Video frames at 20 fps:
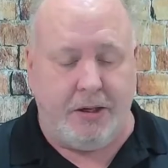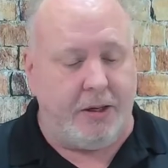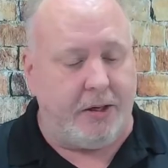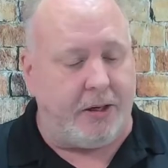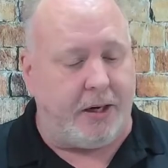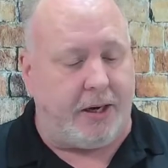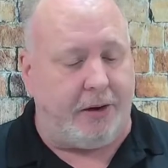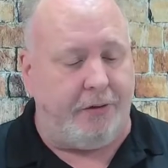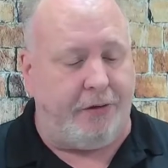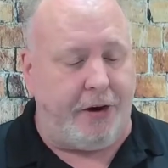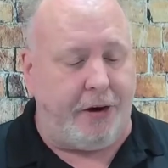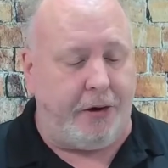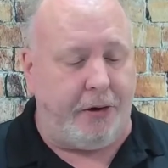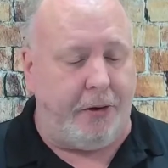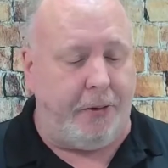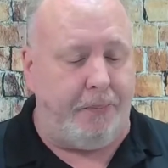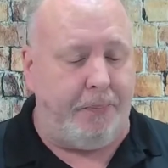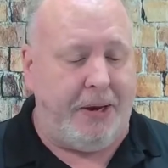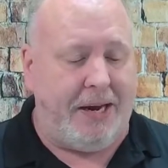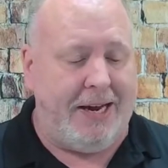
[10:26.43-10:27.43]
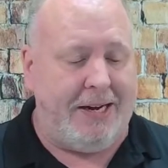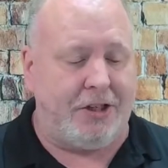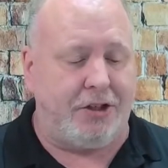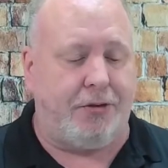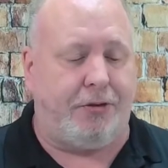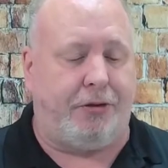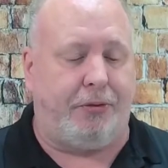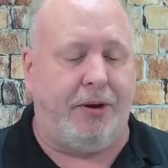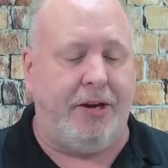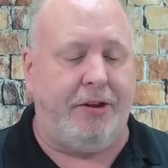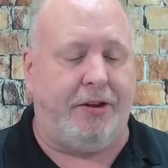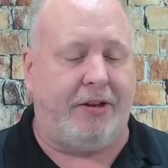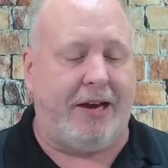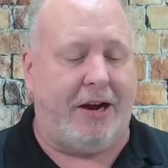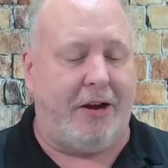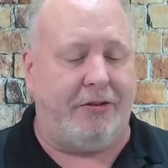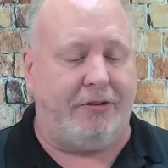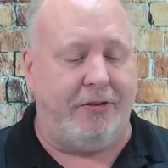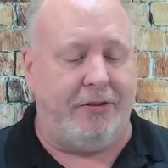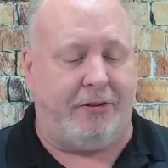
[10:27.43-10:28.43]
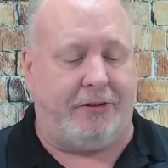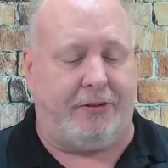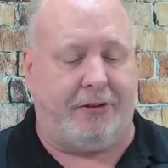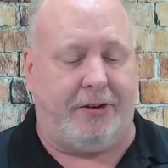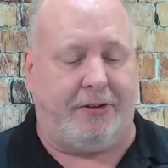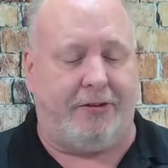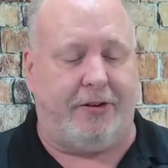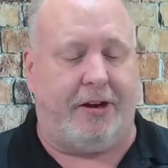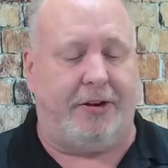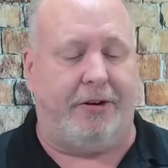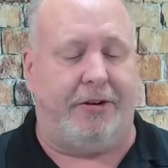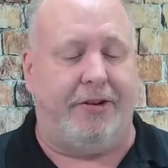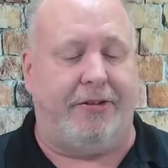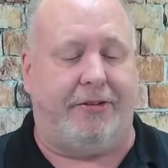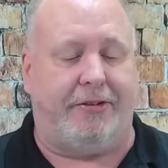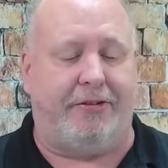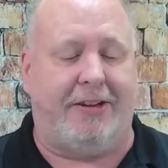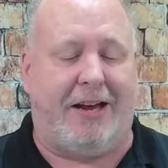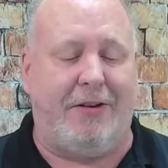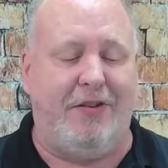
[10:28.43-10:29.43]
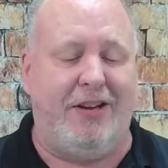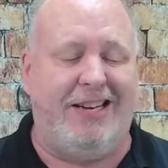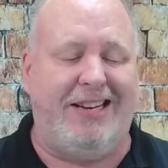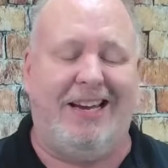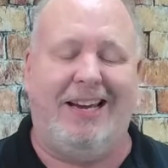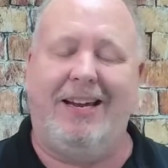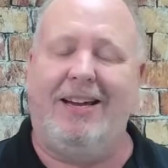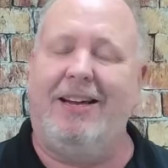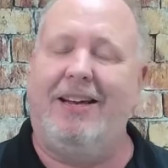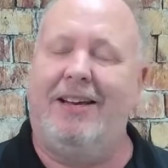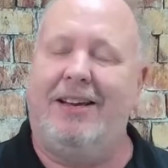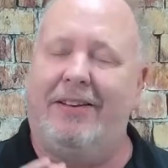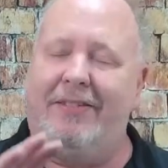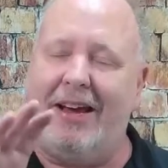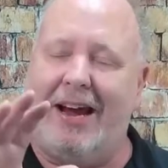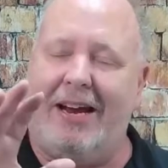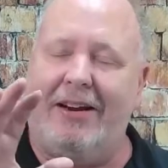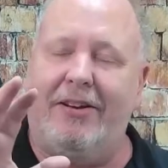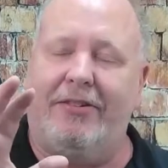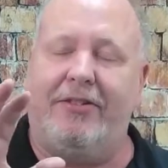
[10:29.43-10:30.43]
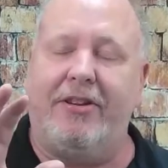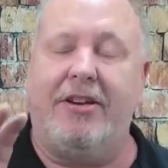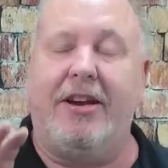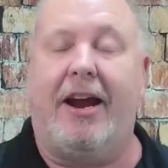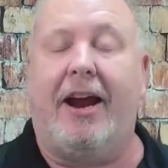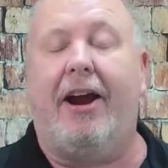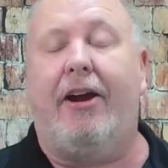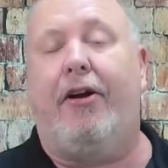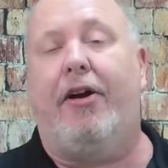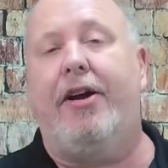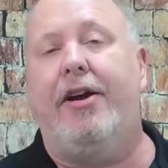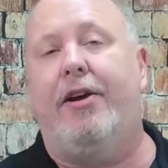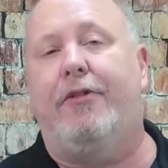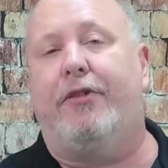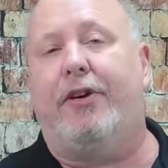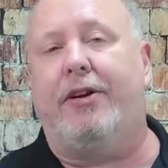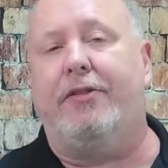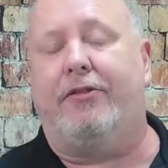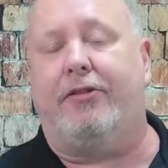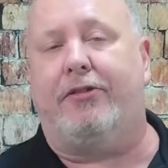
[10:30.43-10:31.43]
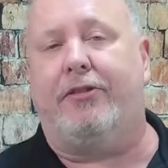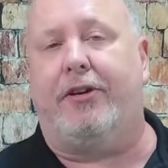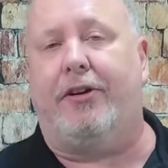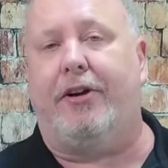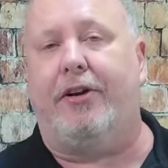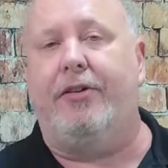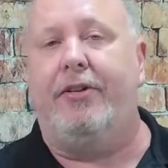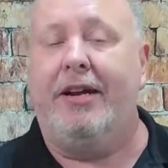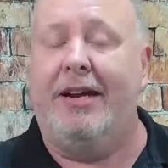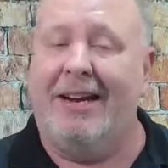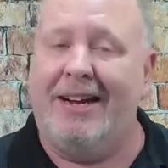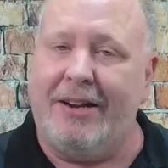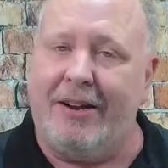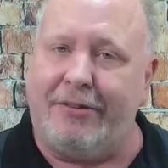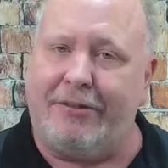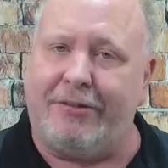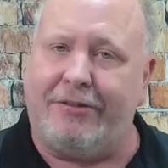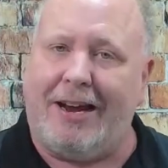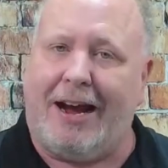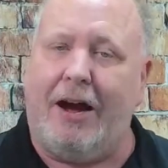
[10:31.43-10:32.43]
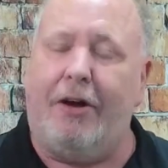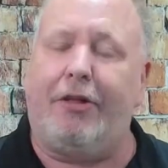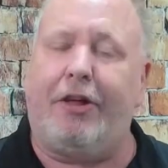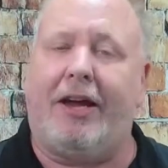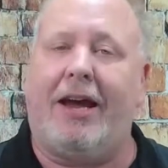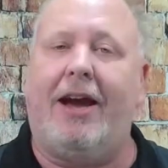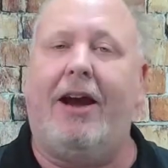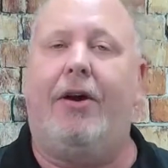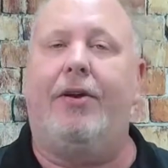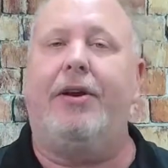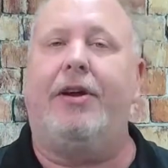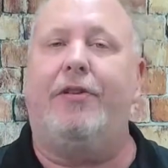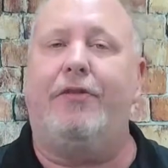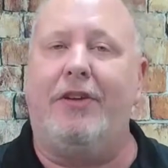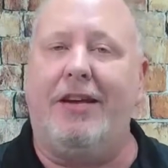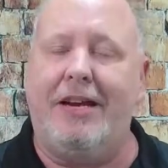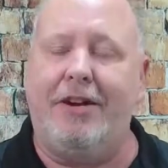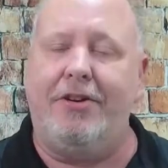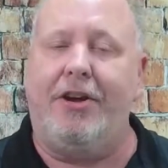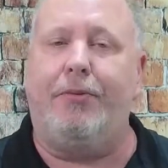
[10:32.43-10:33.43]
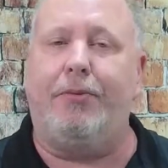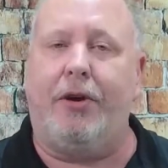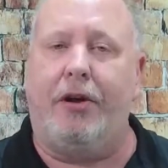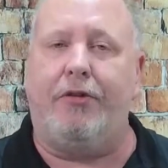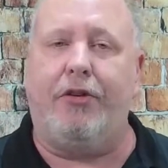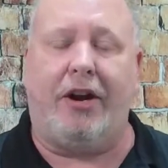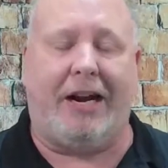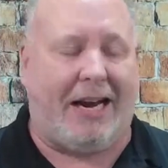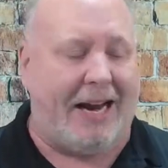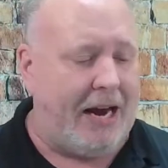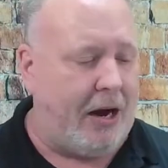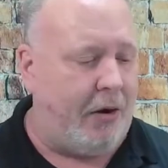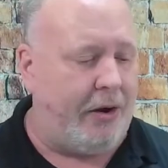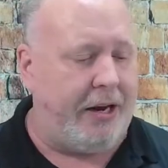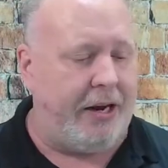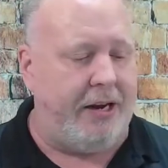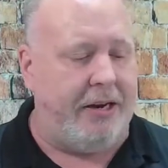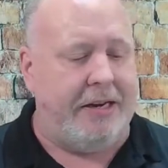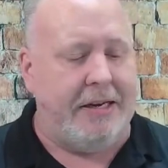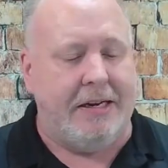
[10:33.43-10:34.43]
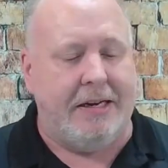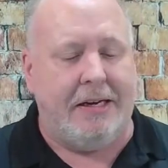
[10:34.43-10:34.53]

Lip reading: Vero Beach, 3,670. That is an area of concern, the South County of Indian River County.